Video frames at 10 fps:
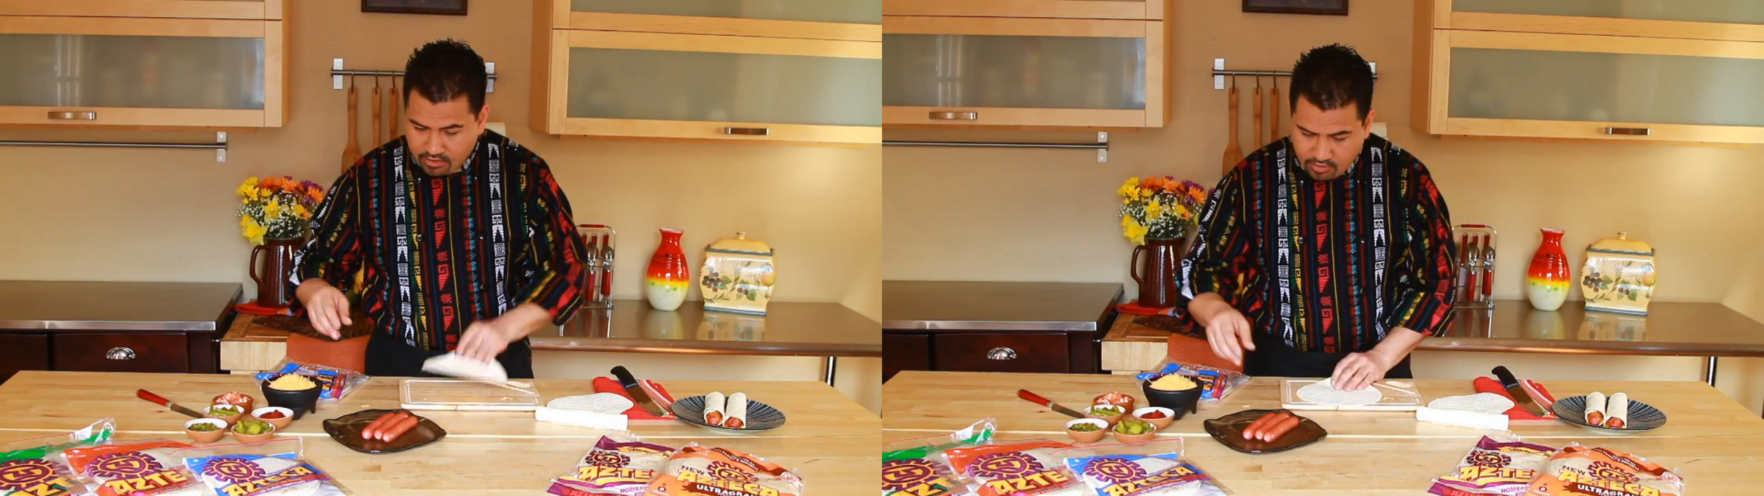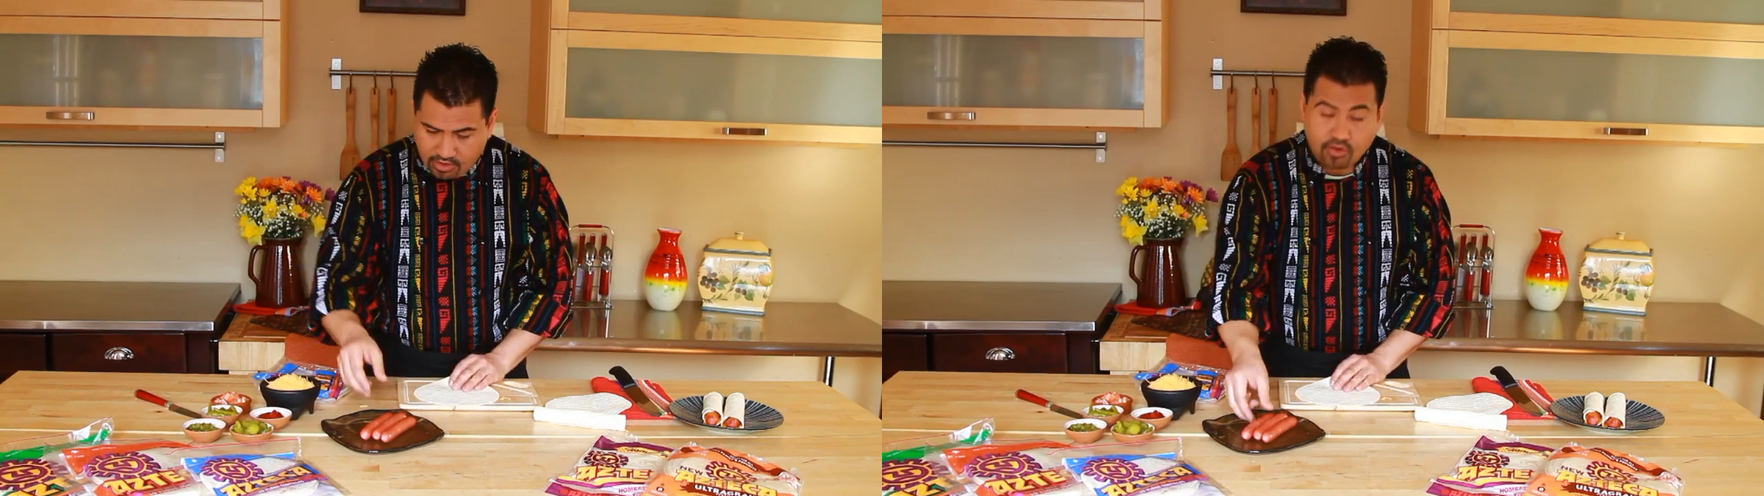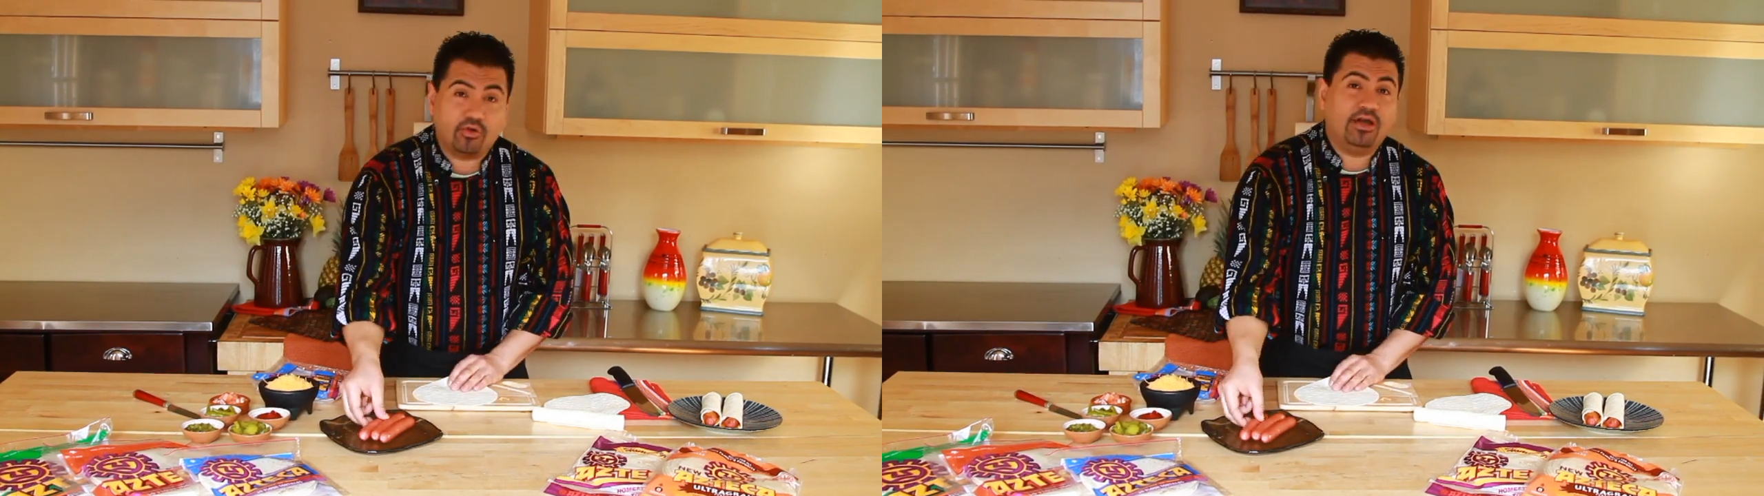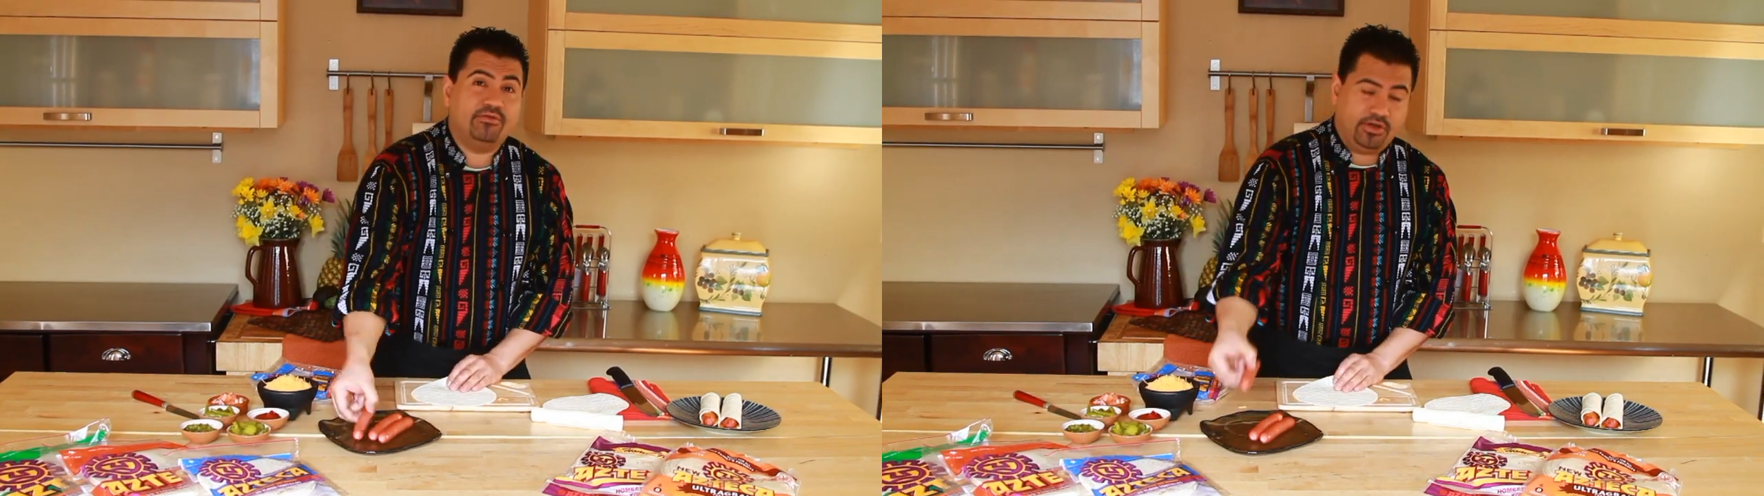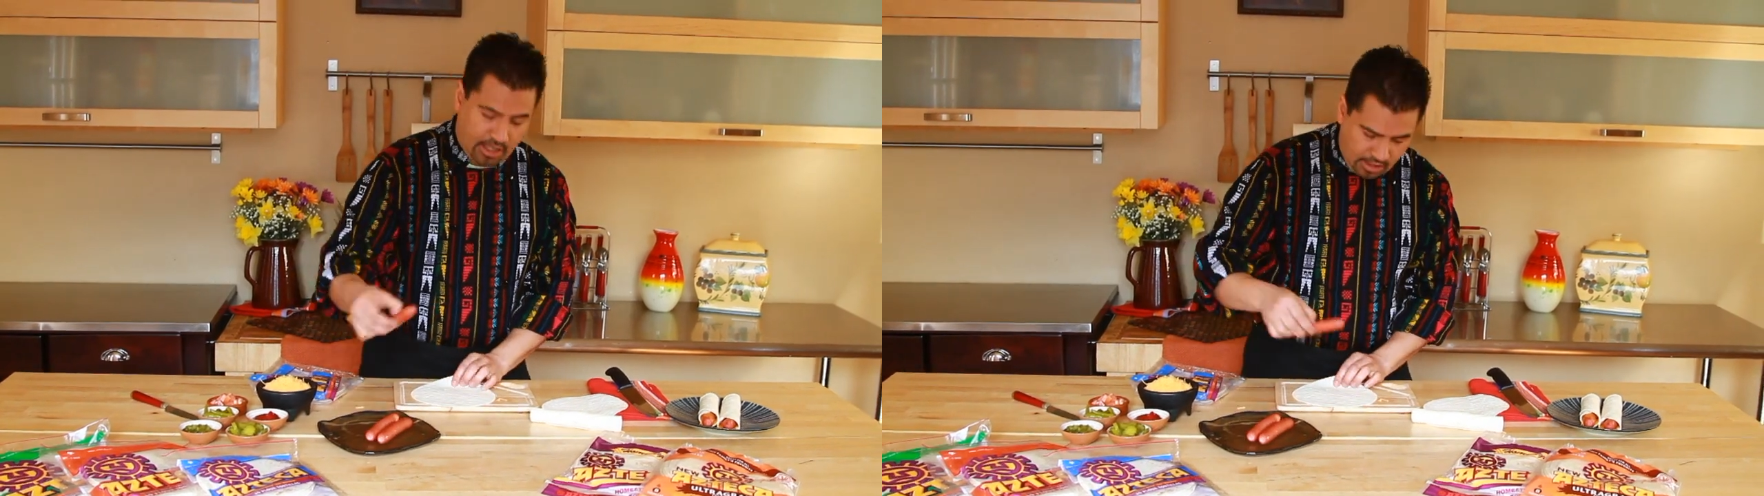you can grab
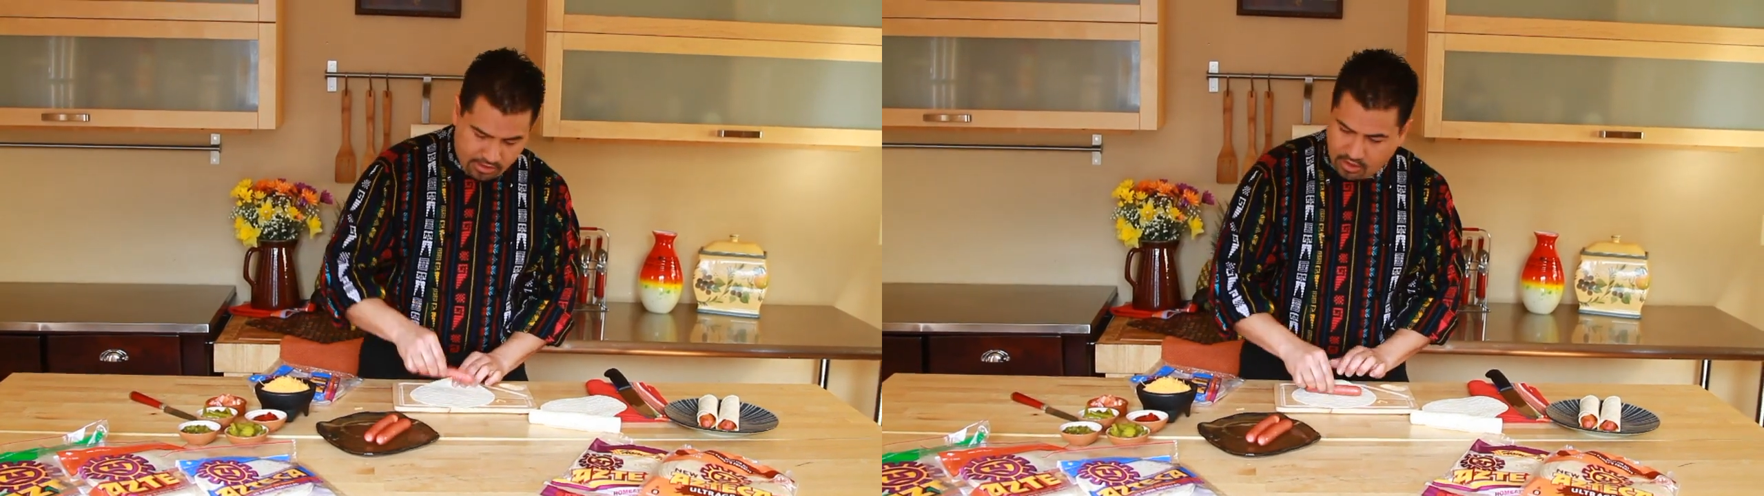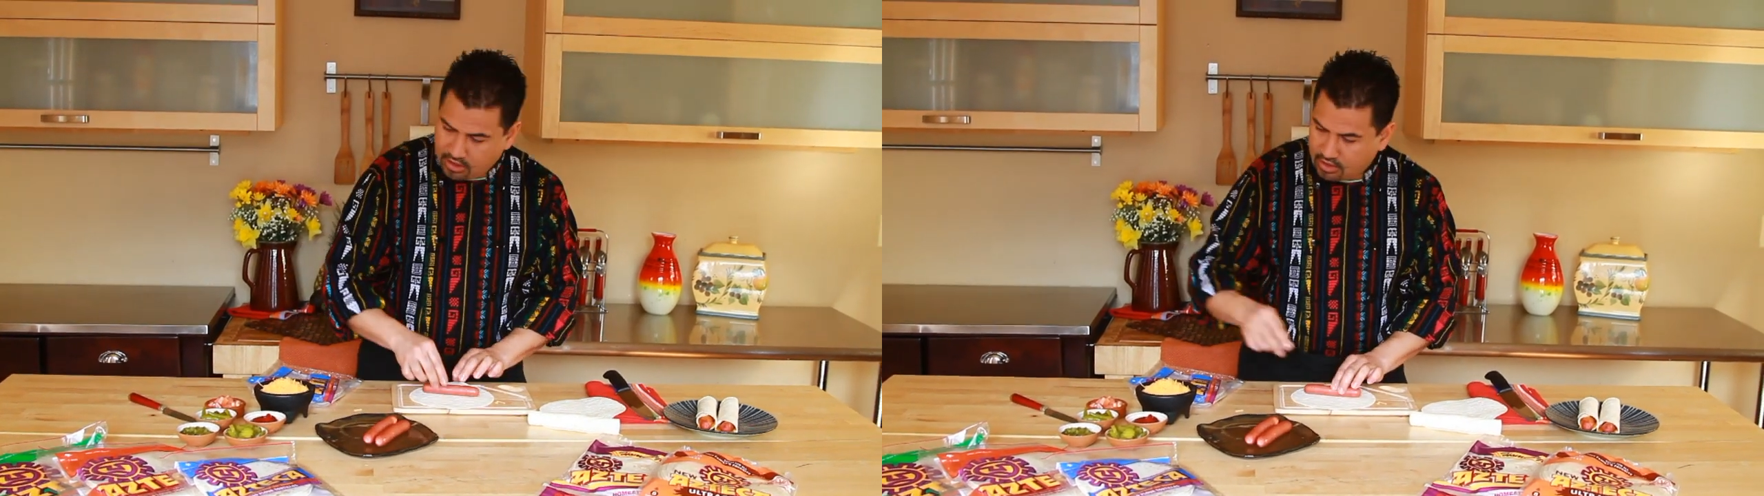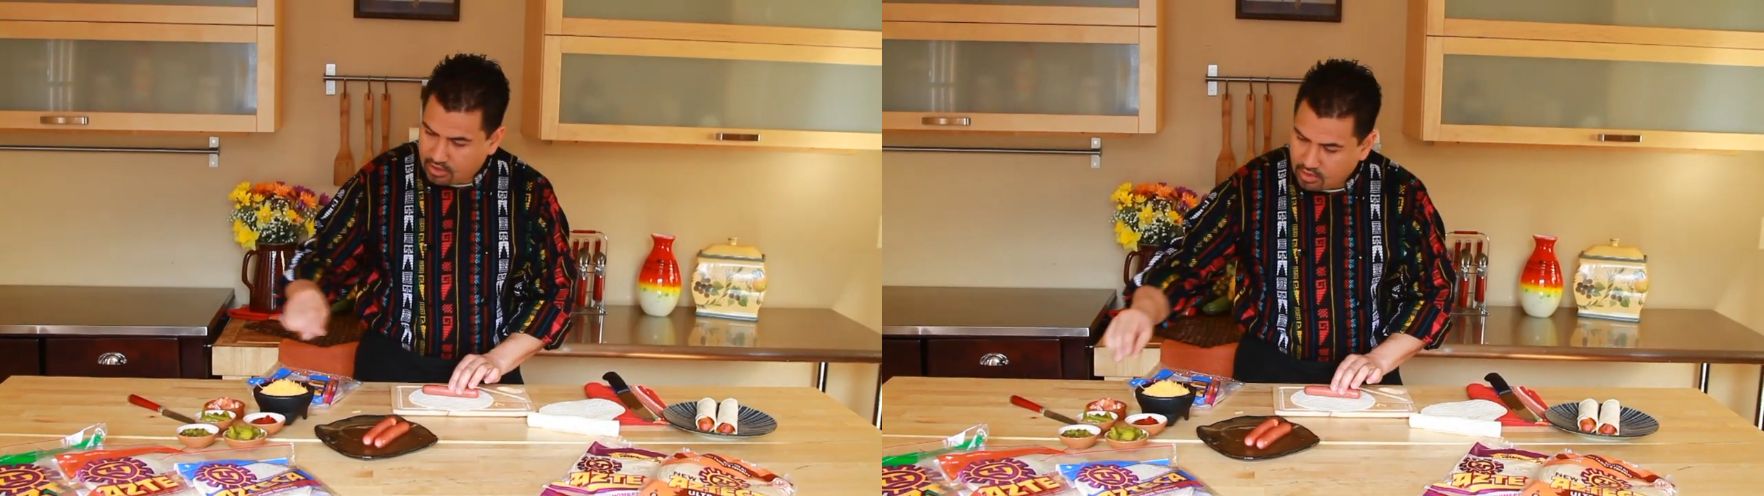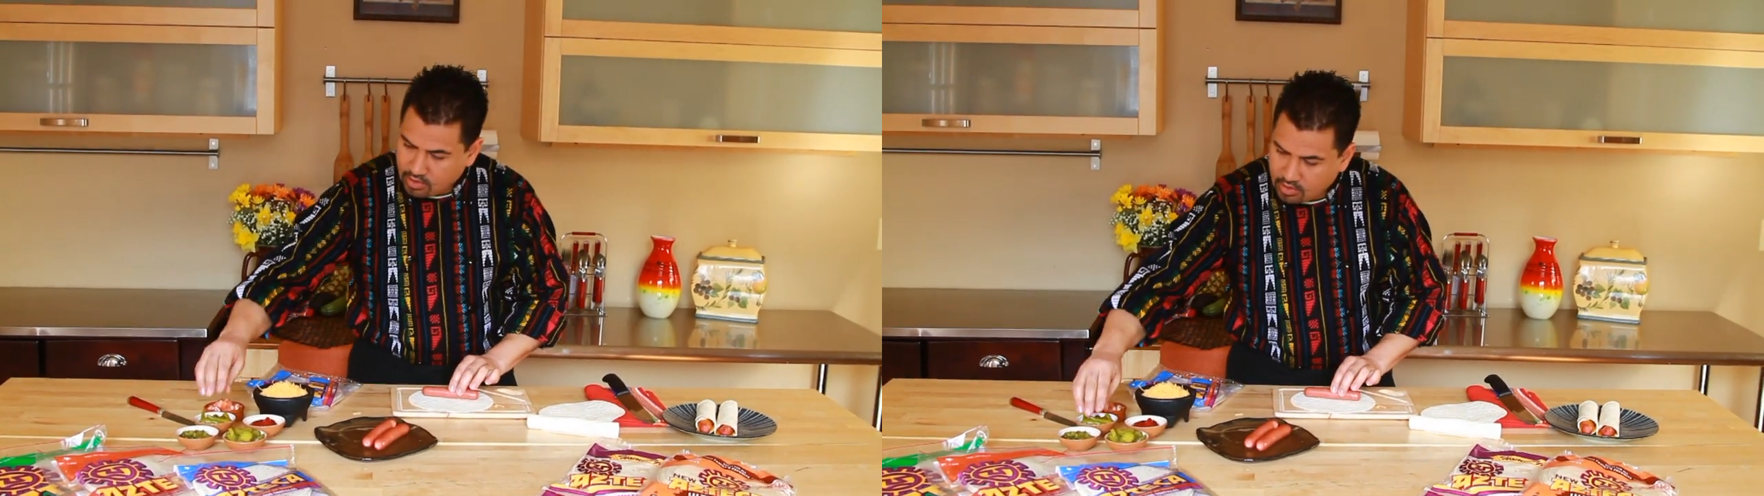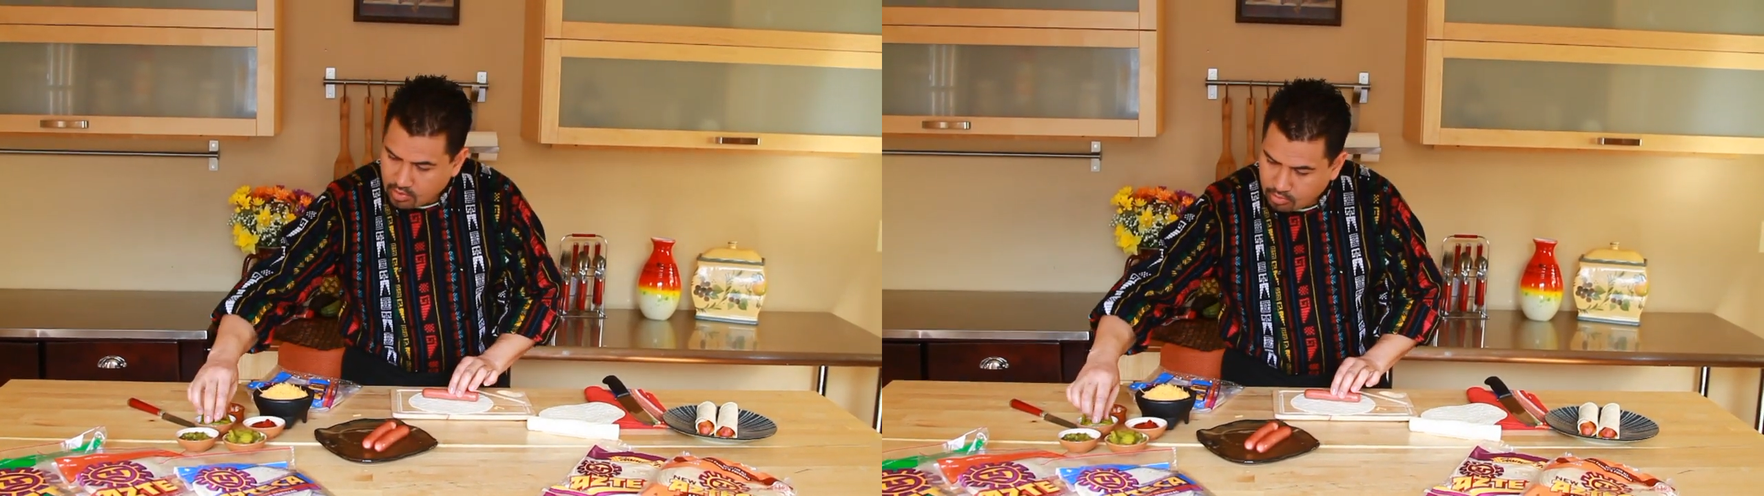your hot dog,
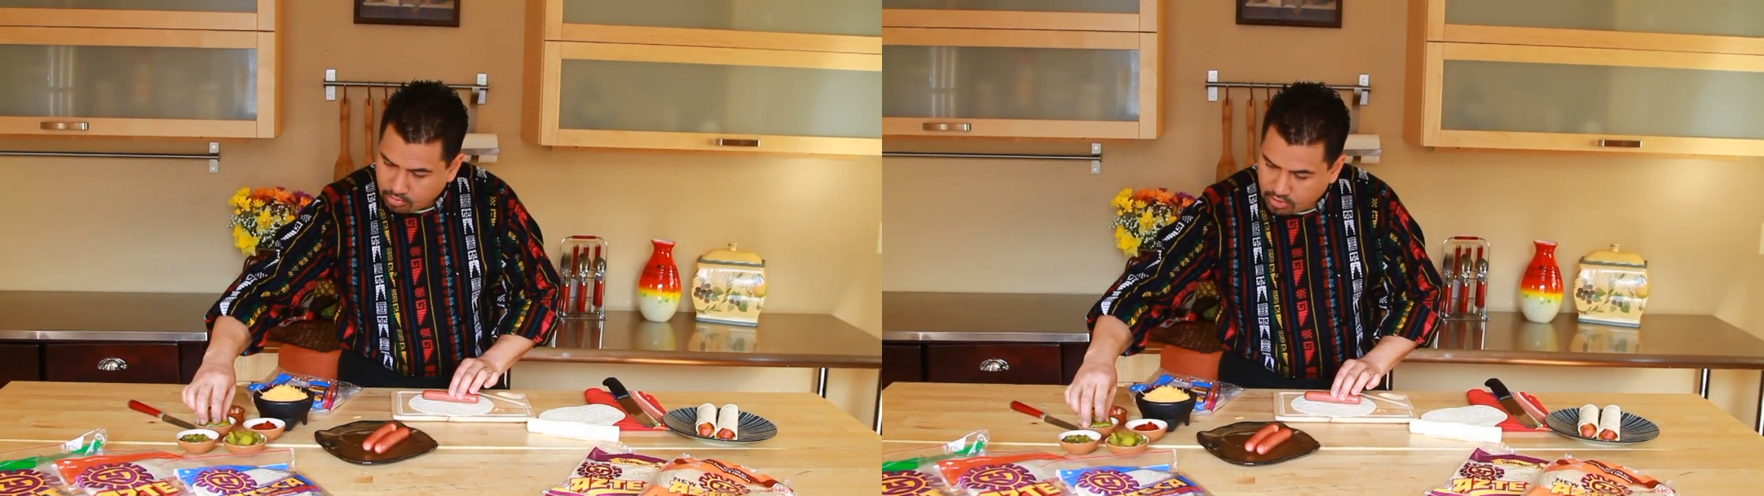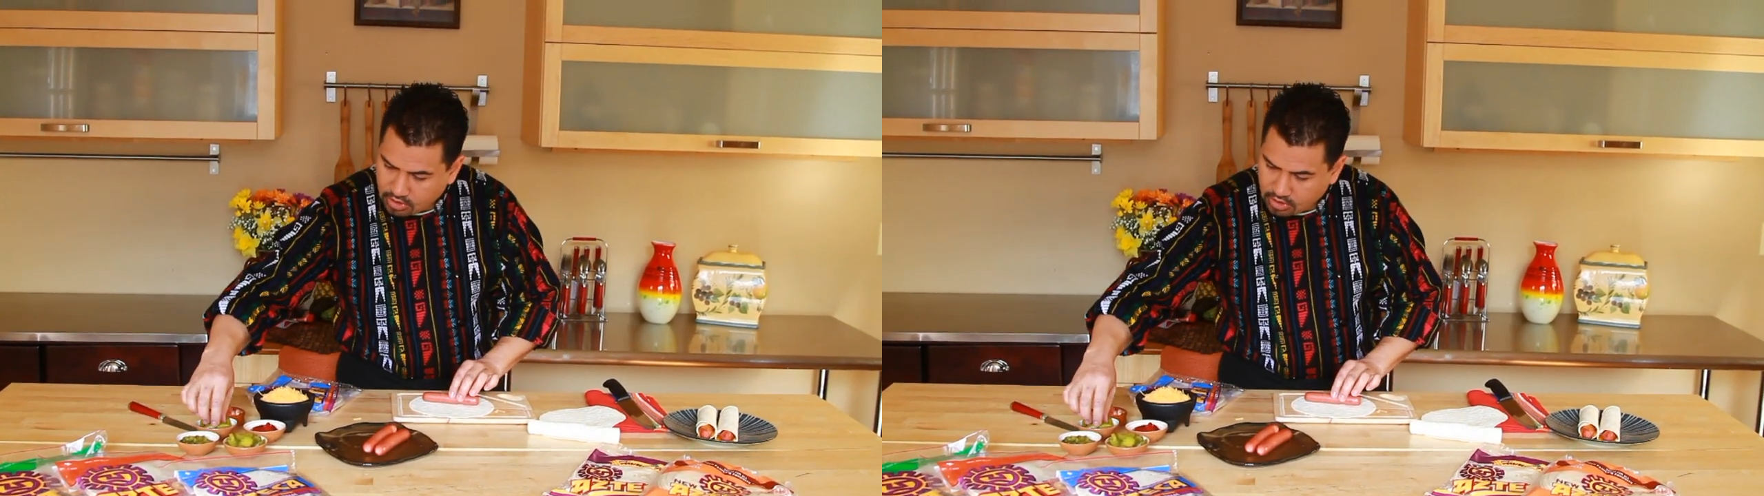put